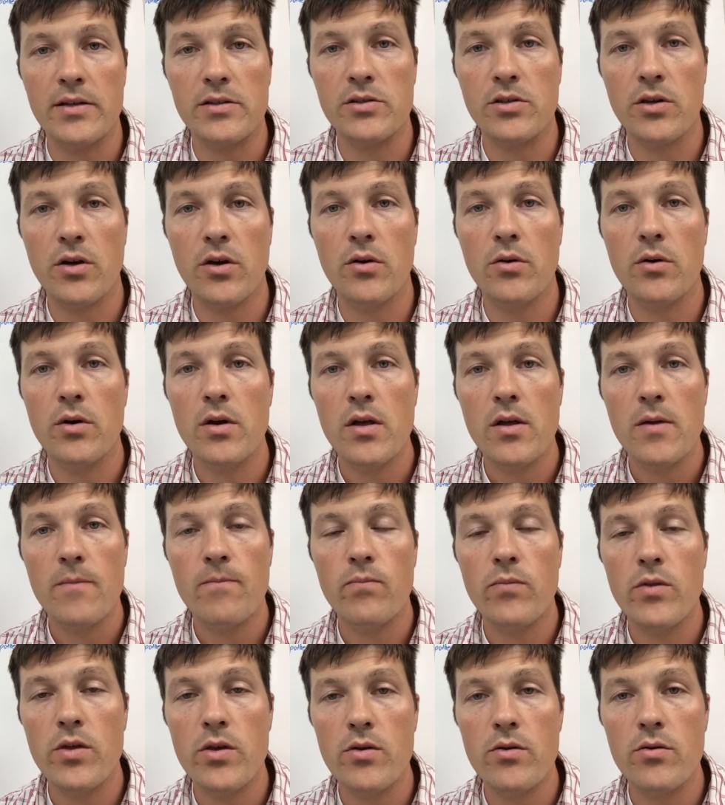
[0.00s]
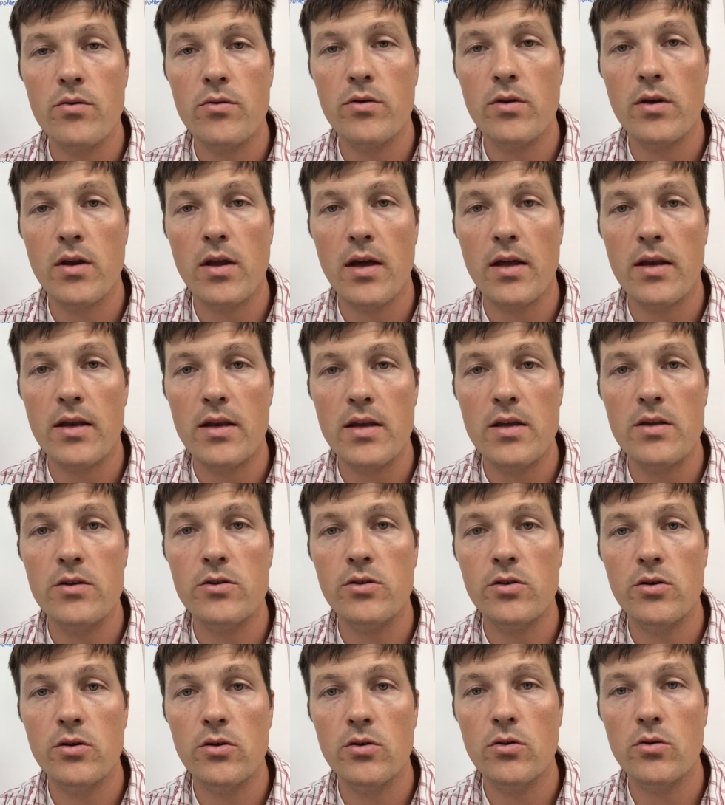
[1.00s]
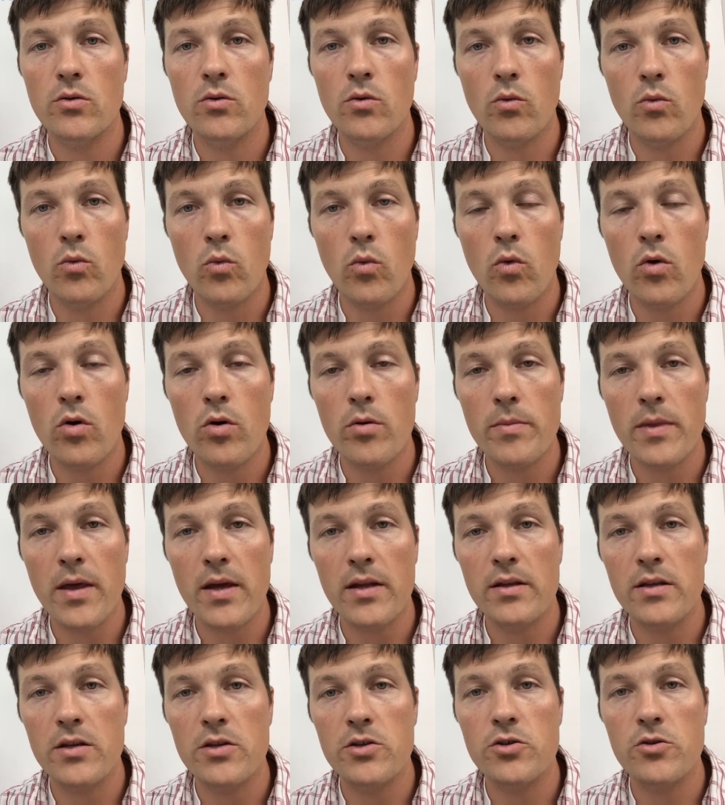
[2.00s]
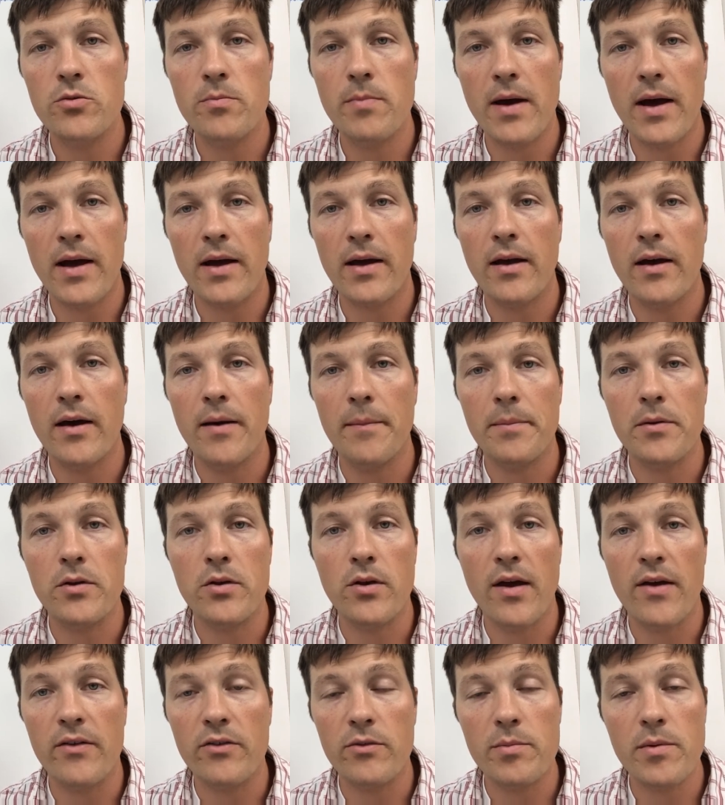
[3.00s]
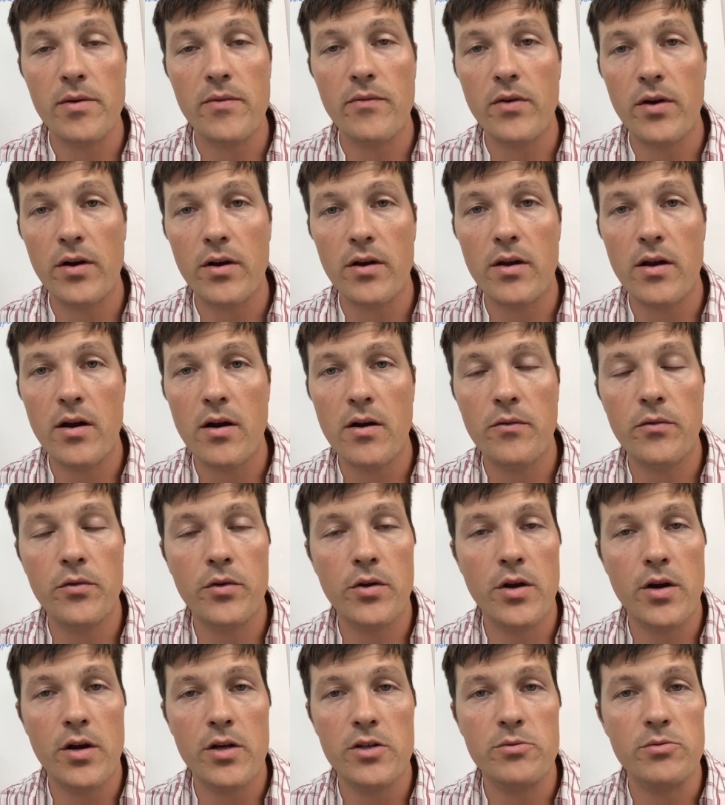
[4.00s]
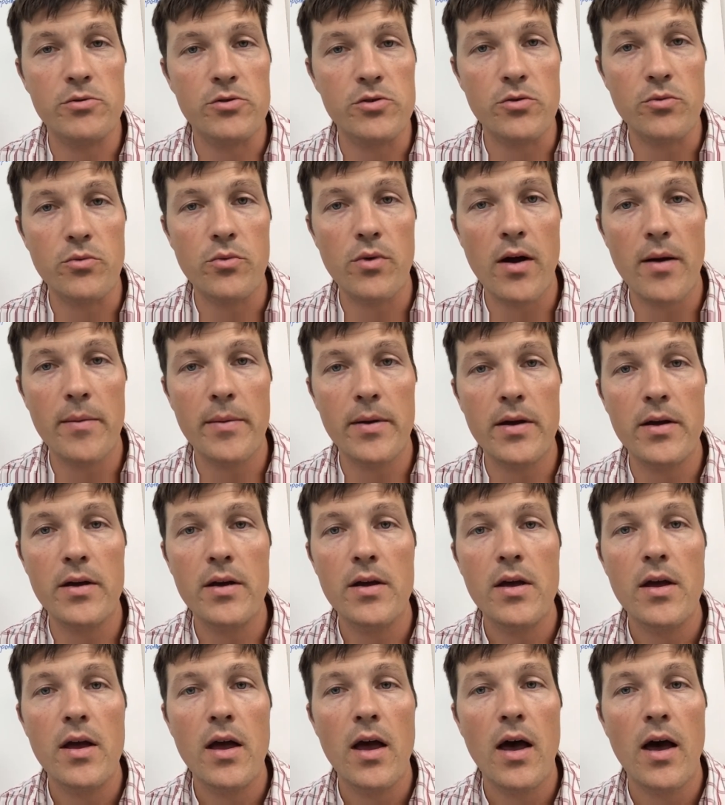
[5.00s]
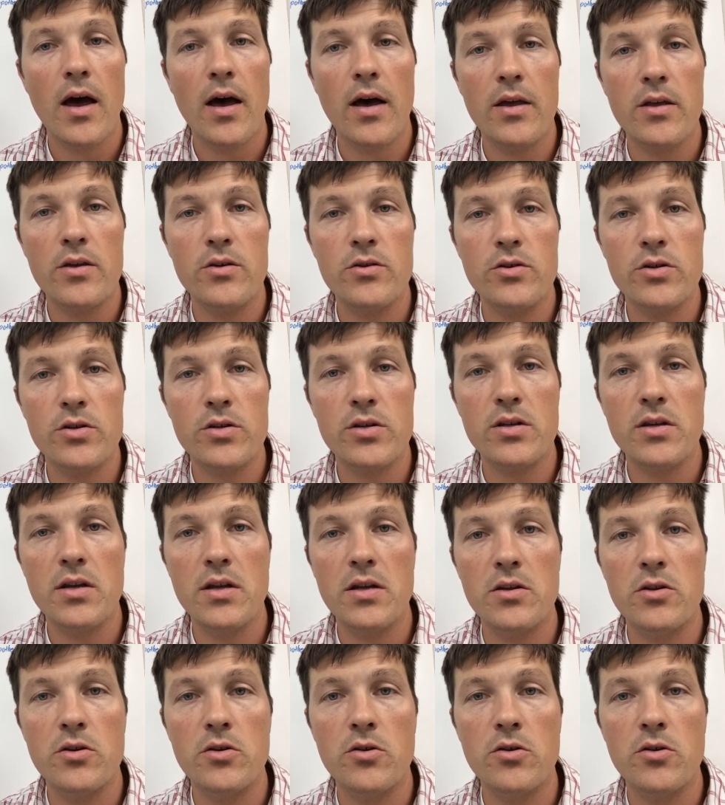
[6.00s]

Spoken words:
So you need to warm that tissue back up, and you have to be very careful. You're not supposed to rub it. You just need